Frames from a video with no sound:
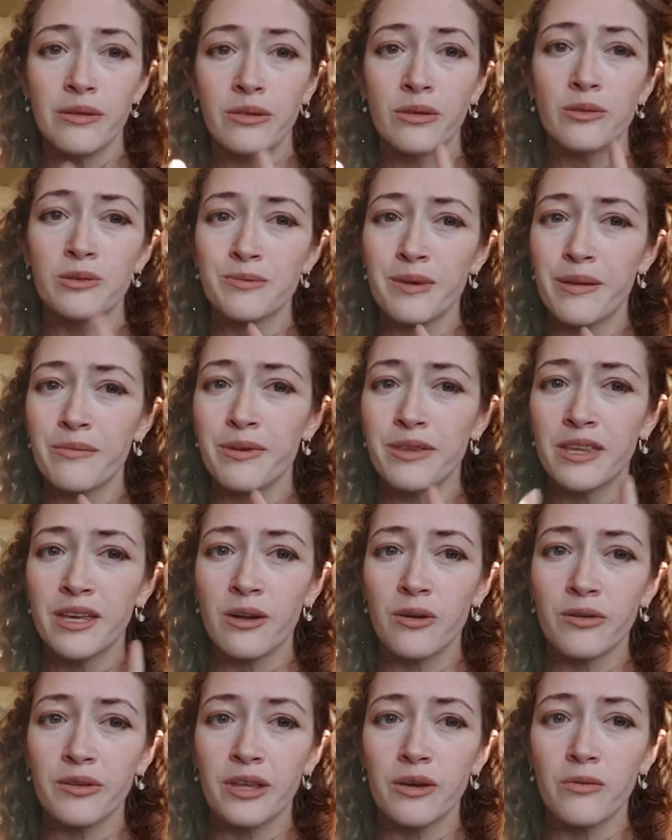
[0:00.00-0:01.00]
those might be
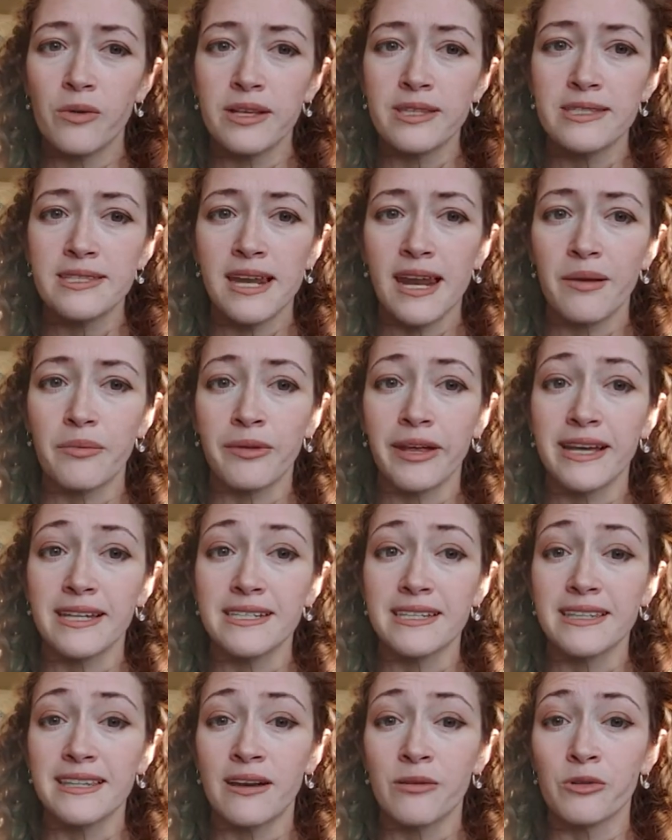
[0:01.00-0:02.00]
the only ones that I
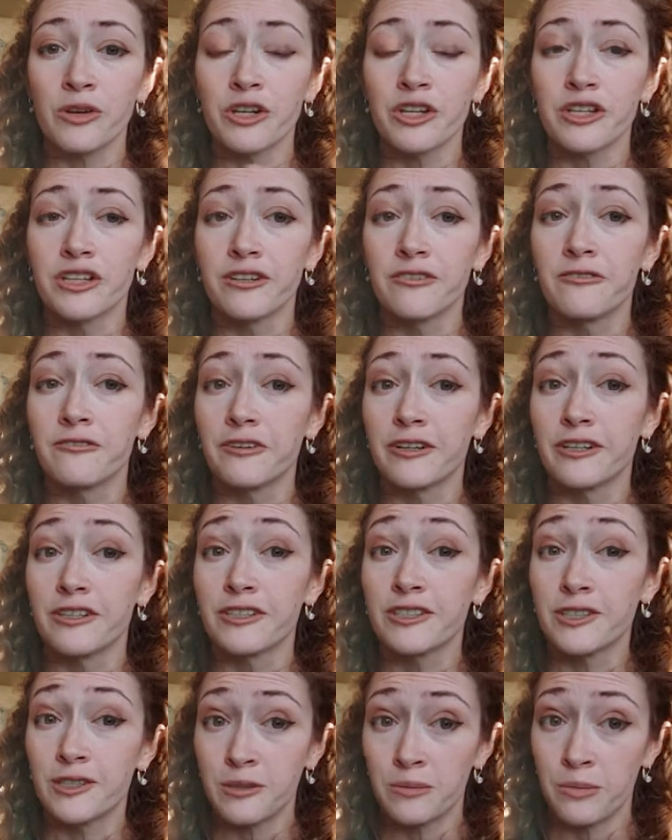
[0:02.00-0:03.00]
planted that were good for
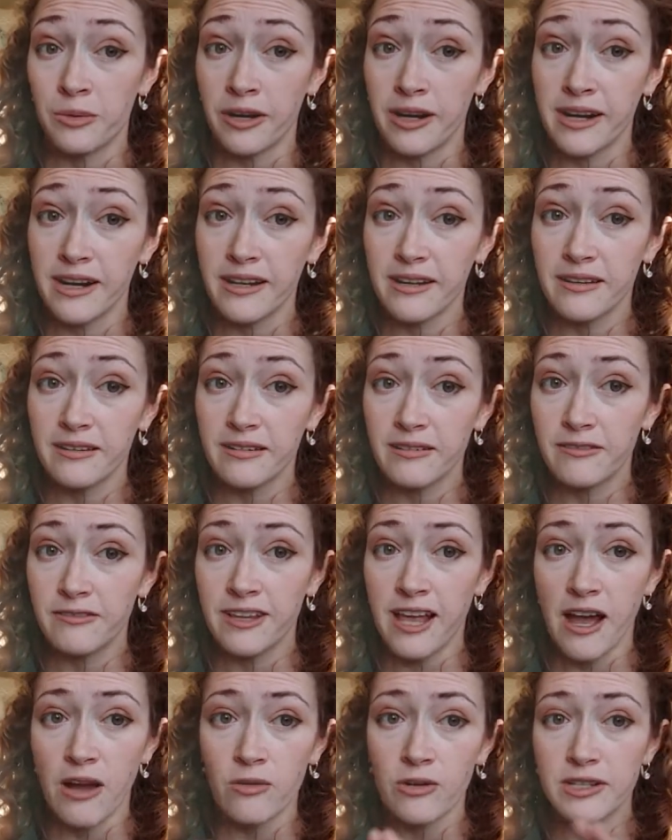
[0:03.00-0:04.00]
spring
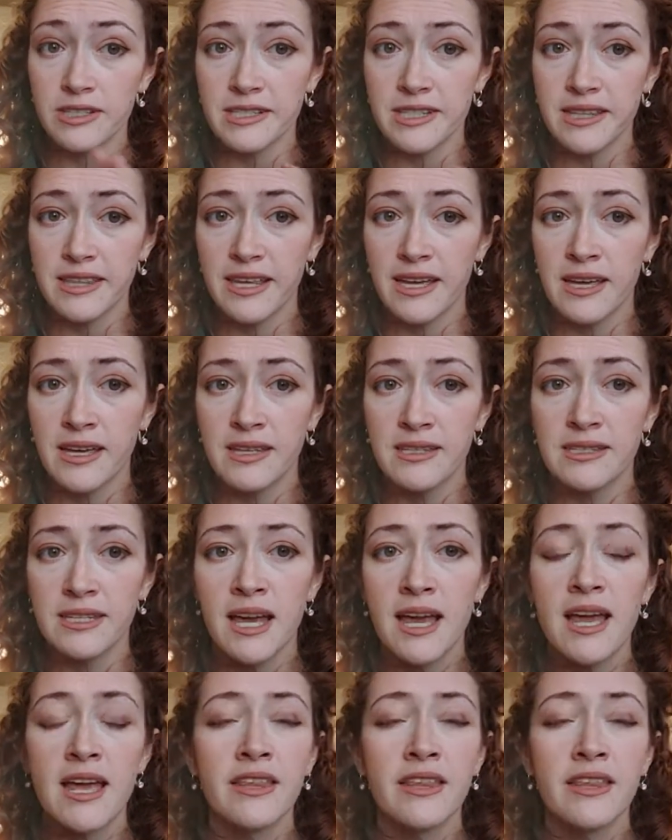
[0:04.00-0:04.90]
flowers and things.